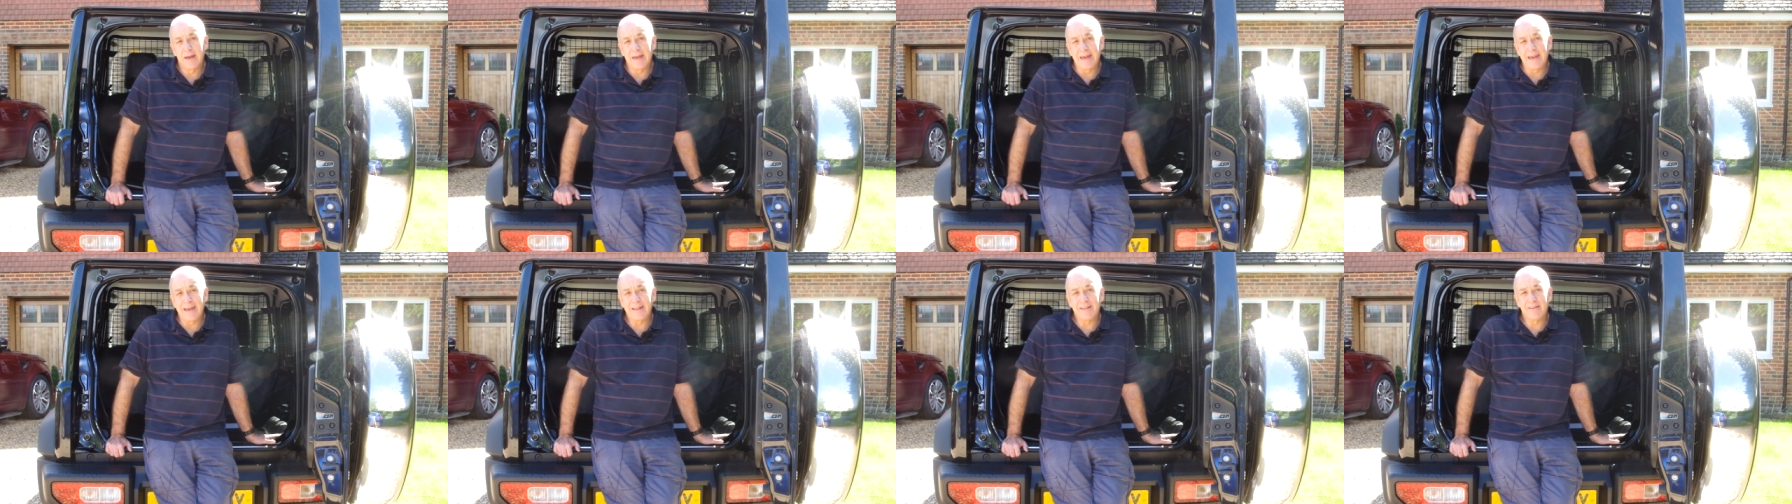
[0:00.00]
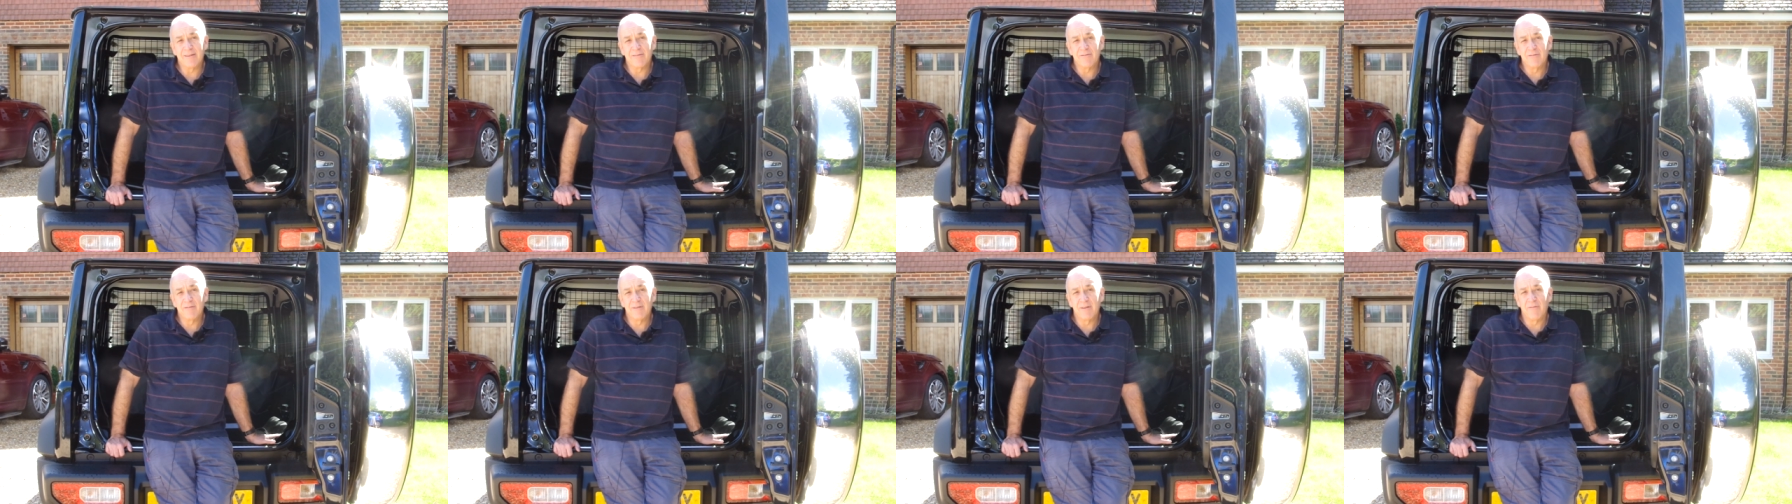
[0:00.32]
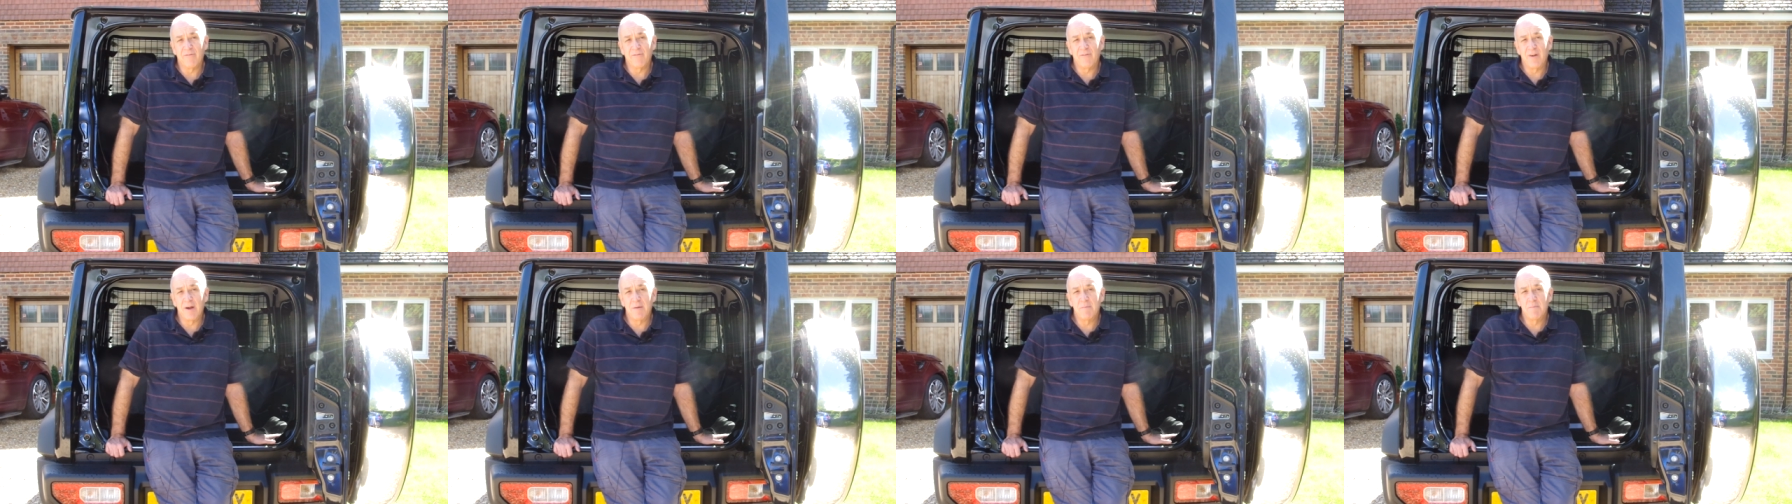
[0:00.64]
it doesn't
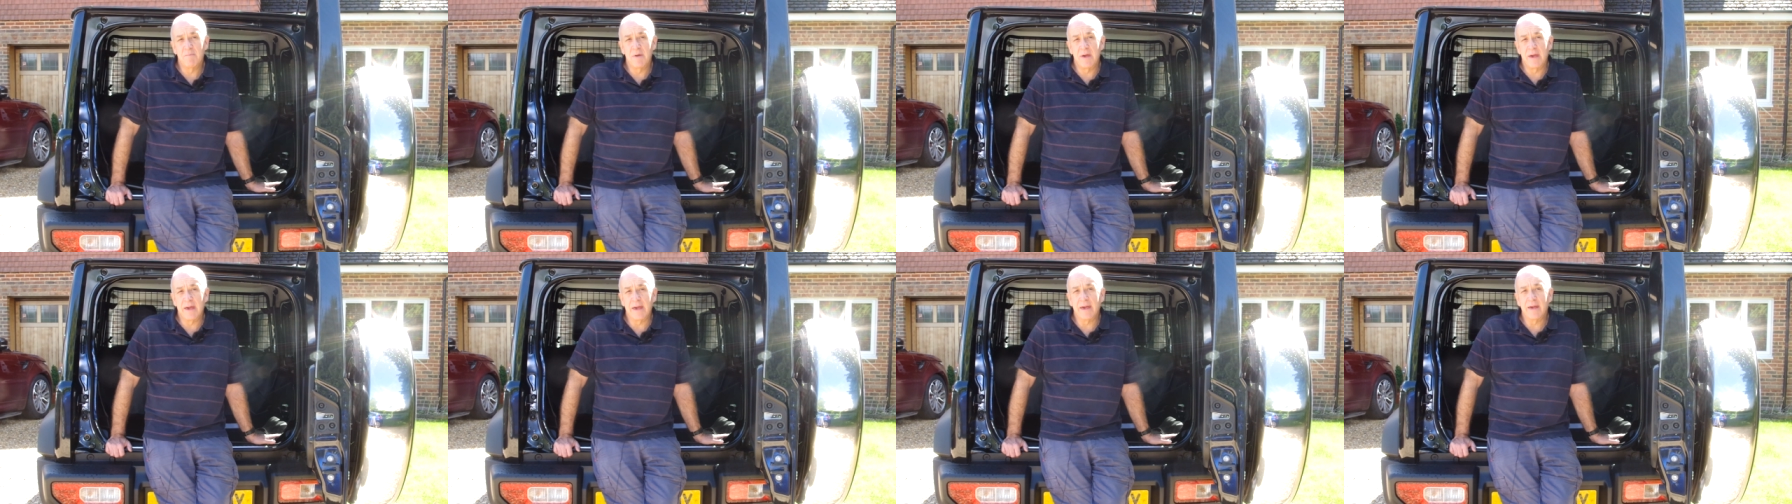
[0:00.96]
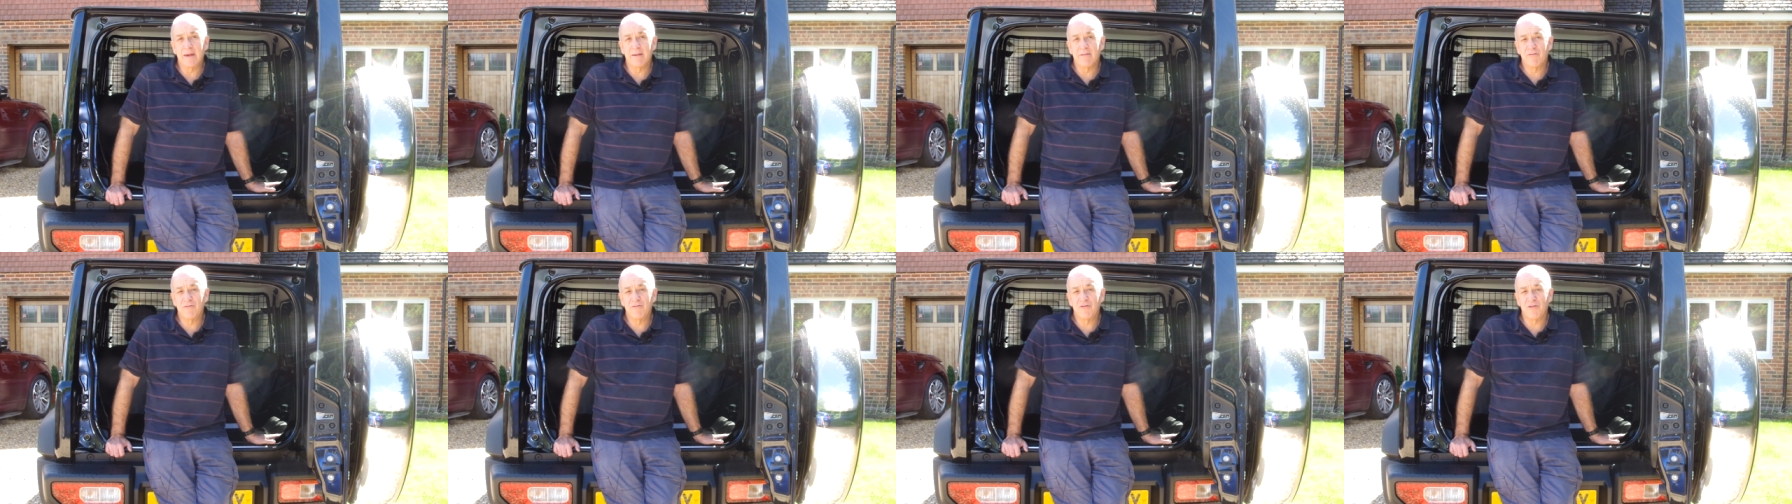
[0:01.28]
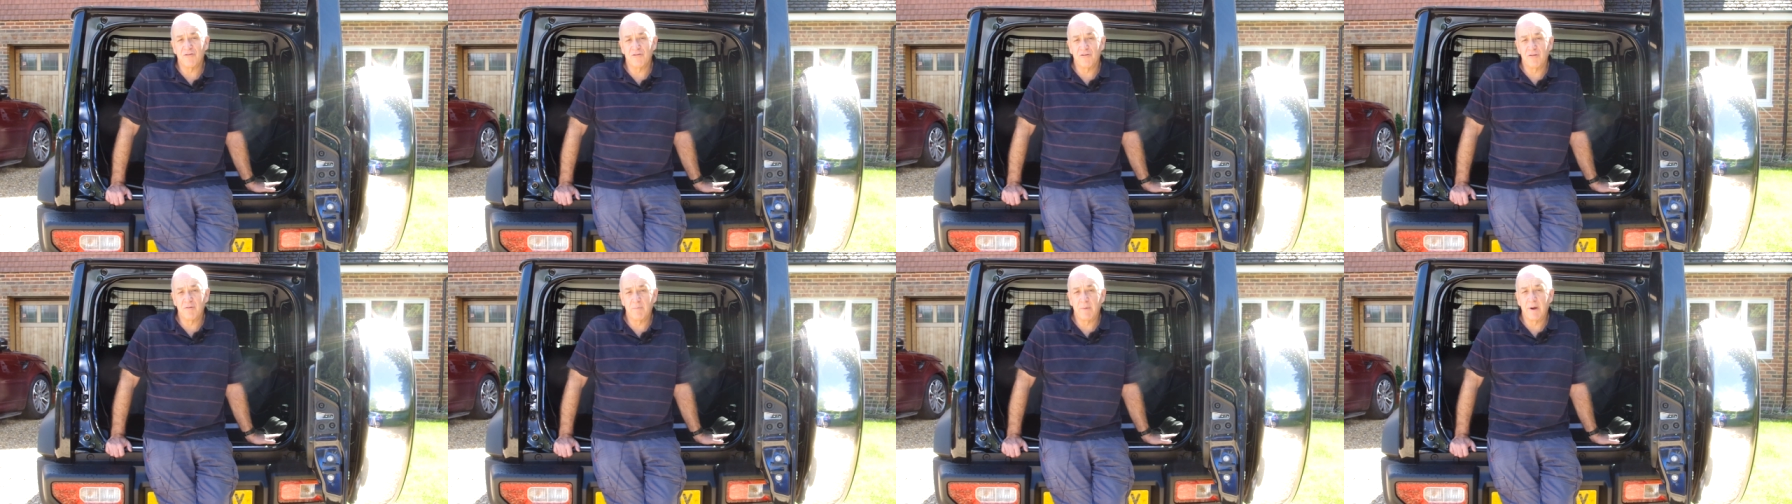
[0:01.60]
affect me, it's
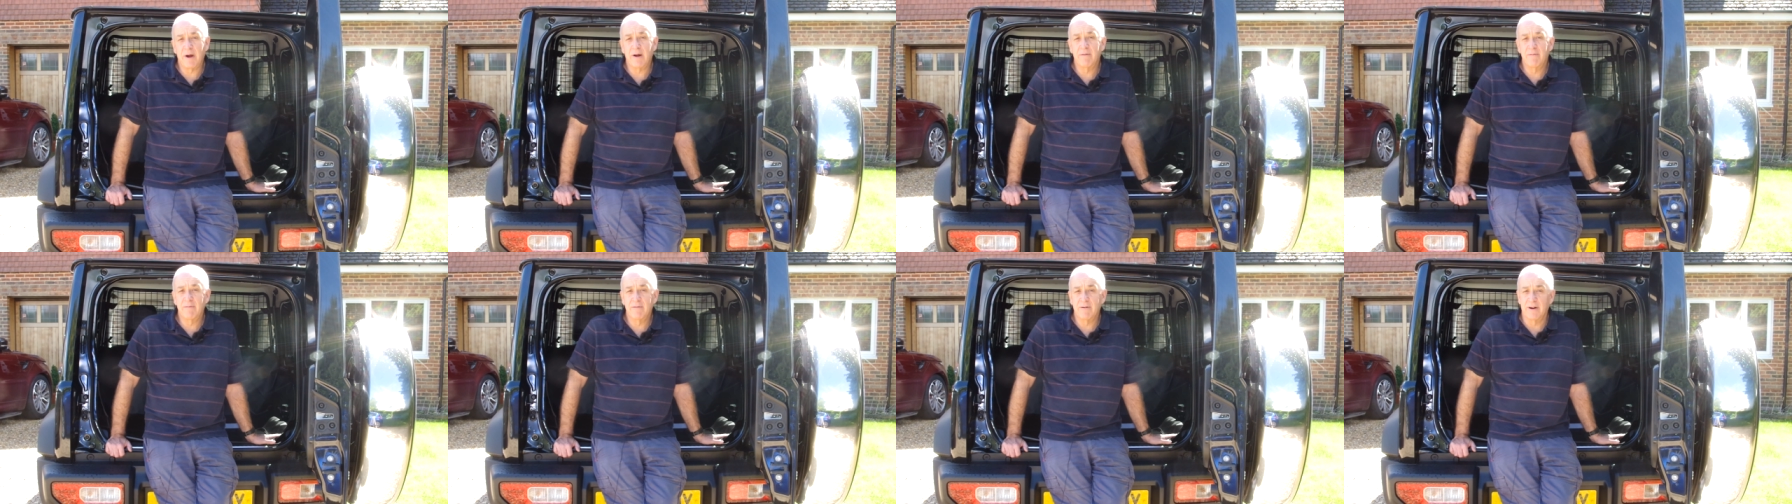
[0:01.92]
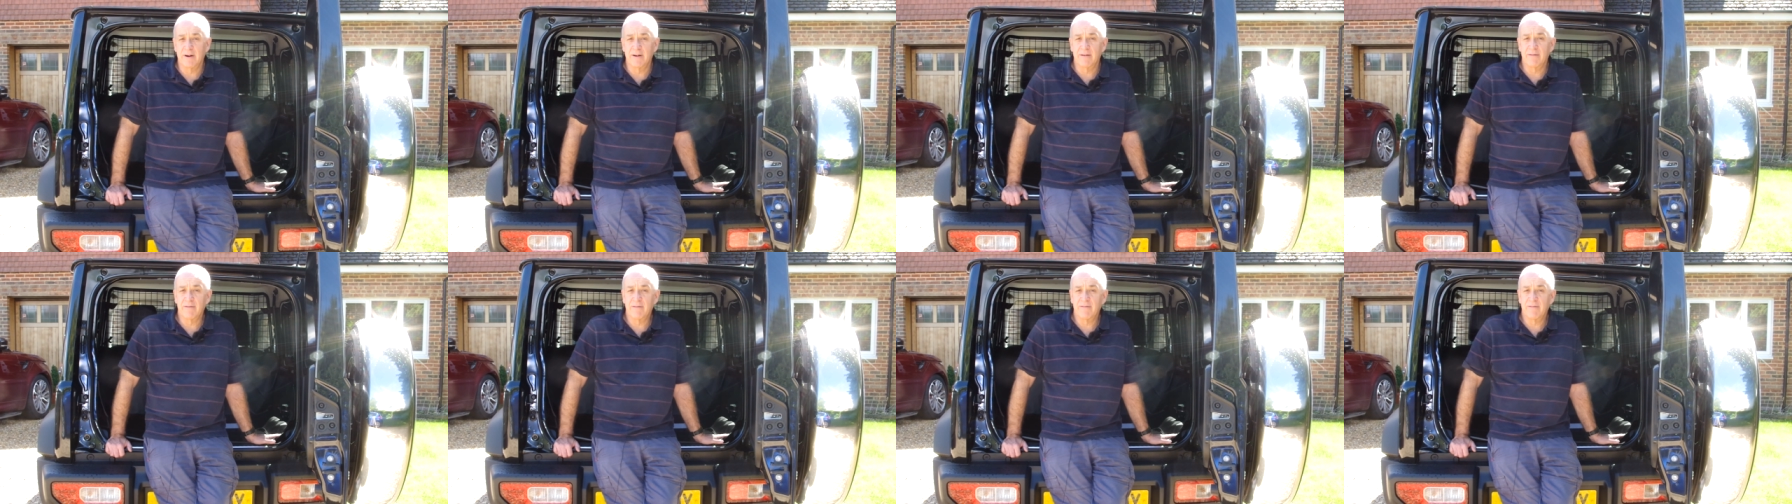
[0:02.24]
just about right.